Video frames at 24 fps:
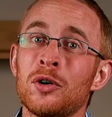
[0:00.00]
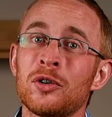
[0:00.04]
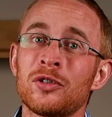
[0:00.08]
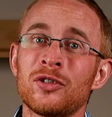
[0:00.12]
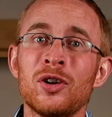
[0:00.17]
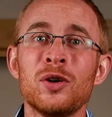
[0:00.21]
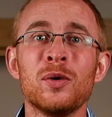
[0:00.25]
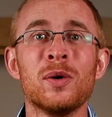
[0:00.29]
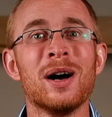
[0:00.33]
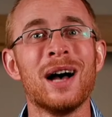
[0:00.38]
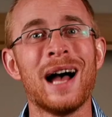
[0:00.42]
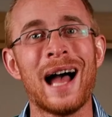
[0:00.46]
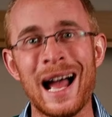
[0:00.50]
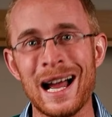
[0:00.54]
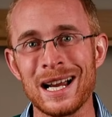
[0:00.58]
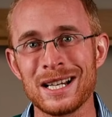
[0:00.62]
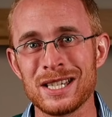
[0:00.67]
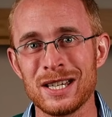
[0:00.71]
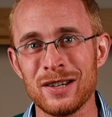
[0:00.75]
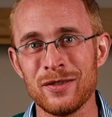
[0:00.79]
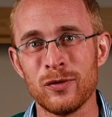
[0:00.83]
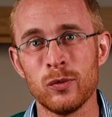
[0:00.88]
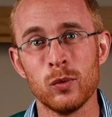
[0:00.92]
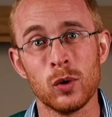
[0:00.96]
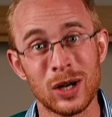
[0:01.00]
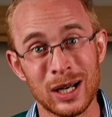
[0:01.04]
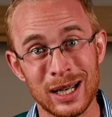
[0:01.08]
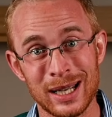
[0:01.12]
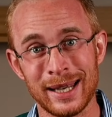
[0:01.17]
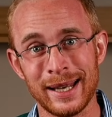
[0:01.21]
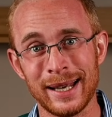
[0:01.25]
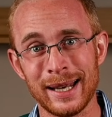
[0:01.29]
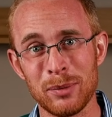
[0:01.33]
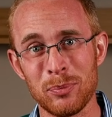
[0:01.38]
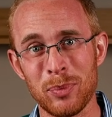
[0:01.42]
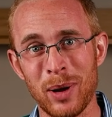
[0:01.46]
dogs who are active will
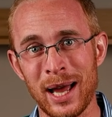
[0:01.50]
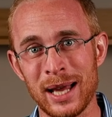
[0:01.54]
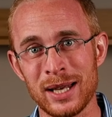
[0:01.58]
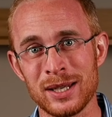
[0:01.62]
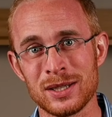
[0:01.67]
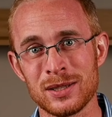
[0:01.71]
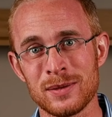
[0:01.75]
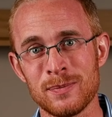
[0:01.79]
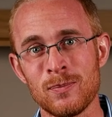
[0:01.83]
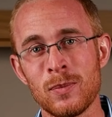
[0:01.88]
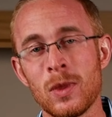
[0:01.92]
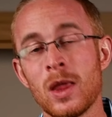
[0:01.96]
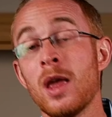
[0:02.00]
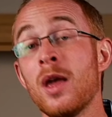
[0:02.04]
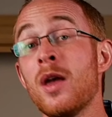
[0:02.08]
clearly pant.